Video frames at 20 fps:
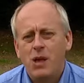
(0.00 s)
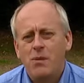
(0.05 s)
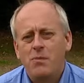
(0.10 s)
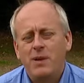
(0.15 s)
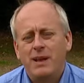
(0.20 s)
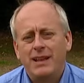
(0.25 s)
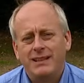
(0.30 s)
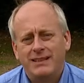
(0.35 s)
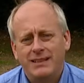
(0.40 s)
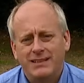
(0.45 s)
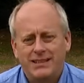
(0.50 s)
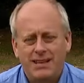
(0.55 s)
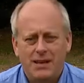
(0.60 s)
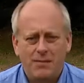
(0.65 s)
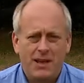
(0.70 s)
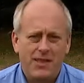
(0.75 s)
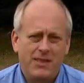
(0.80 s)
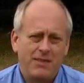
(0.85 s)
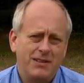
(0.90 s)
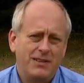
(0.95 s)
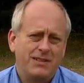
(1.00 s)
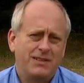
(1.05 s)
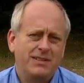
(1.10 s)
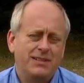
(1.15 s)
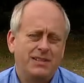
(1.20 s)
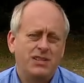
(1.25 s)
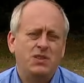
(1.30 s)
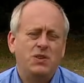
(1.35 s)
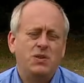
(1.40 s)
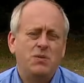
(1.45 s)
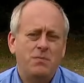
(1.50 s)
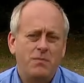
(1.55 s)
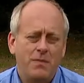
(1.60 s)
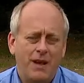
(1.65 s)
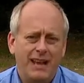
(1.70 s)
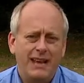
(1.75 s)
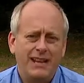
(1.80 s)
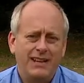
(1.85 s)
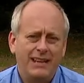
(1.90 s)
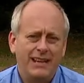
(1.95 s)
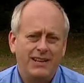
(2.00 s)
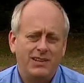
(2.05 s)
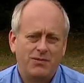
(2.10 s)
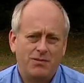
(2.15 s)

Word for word: But in some other instances, you may need